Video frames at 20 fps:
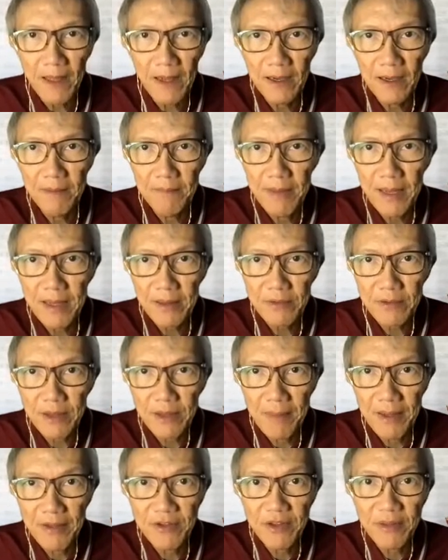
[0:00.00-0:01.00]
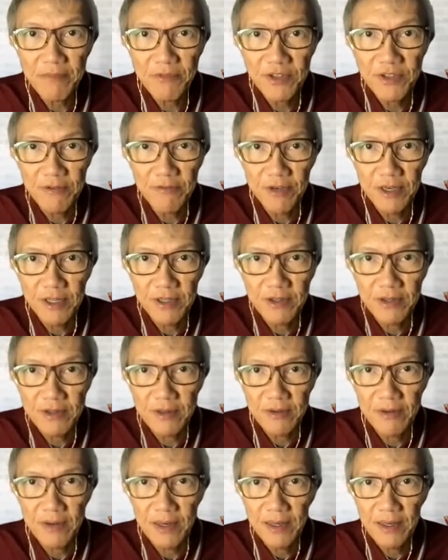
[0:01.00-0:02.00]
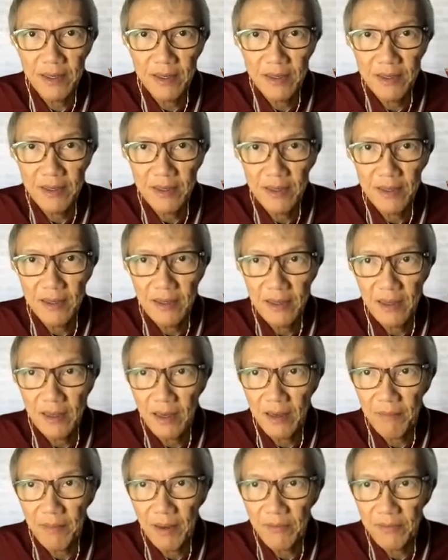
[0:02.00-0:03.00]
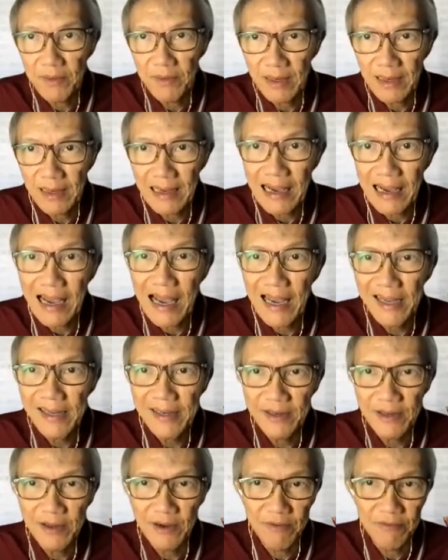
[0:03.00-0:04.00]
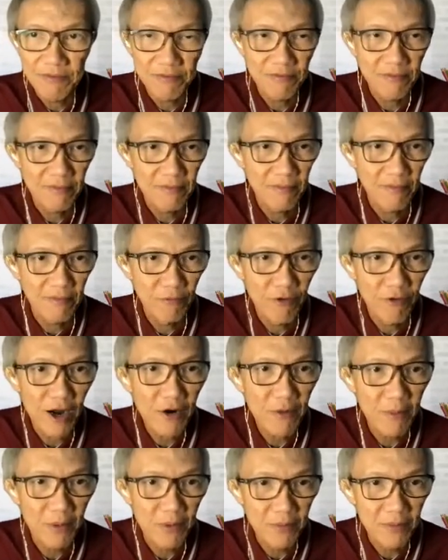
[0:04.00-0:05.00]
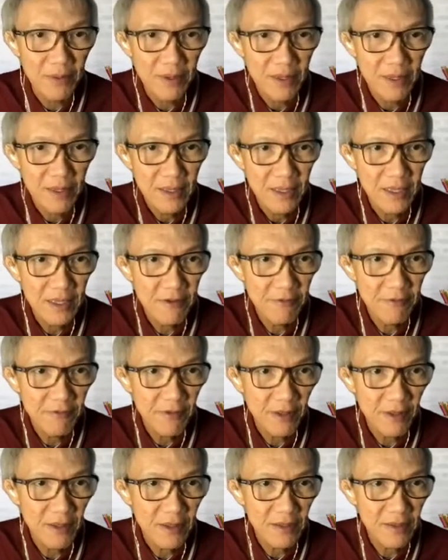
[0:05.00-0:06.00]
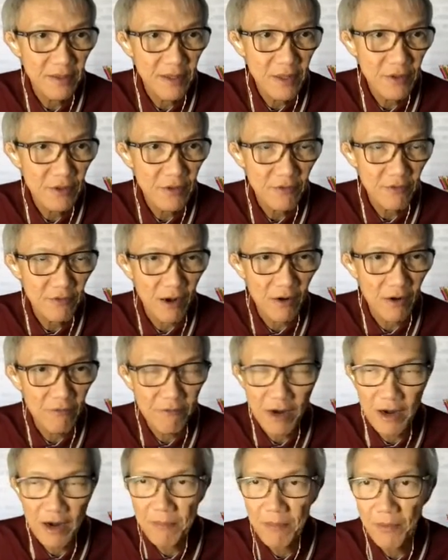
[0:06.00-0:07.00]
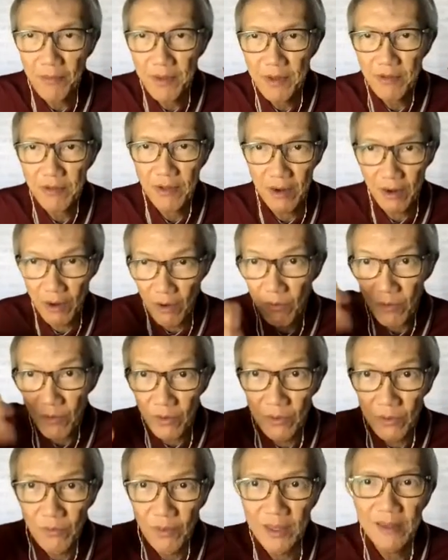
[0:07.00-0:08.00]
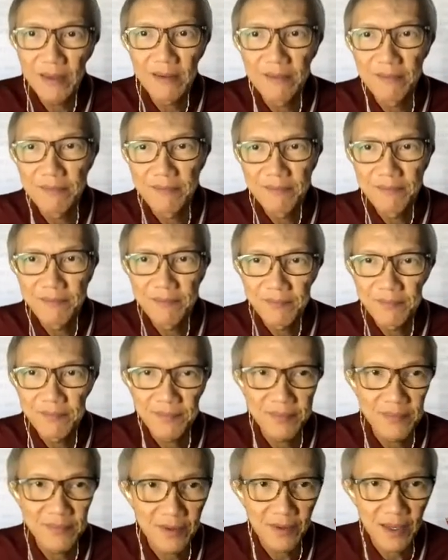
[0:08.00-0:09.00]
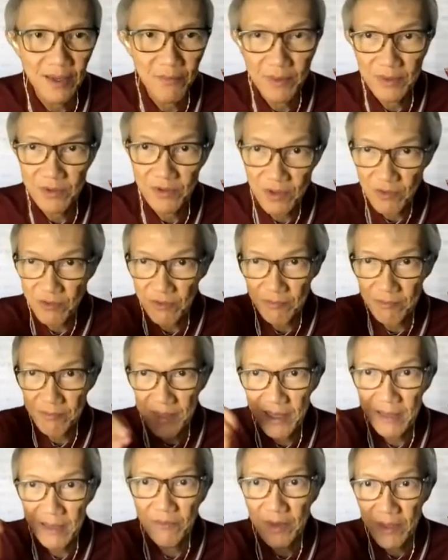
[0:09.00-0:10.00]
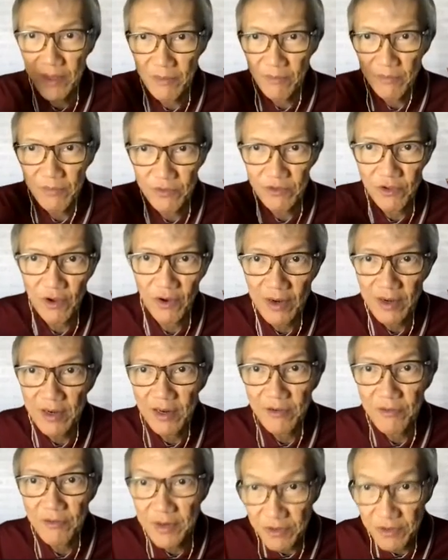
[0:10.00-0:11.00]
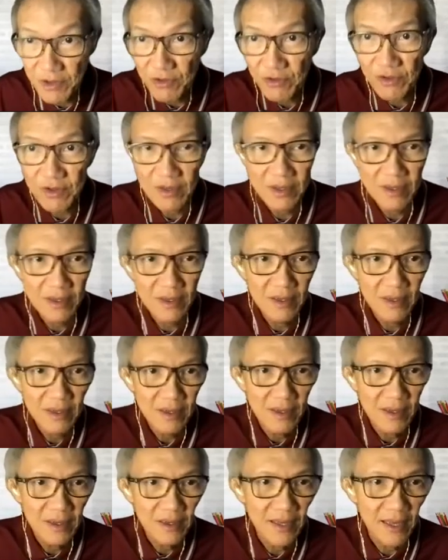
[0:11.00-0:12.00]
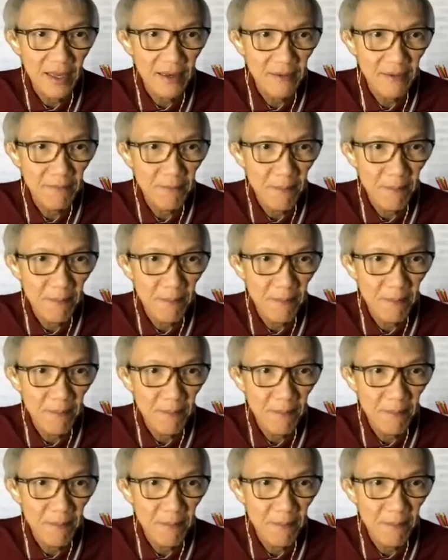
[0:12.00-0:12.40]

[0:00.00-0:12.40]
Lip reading: make some assumption first, right, about the kind of variable. If this variable is a local one, okay, which is mean we saw in the register, then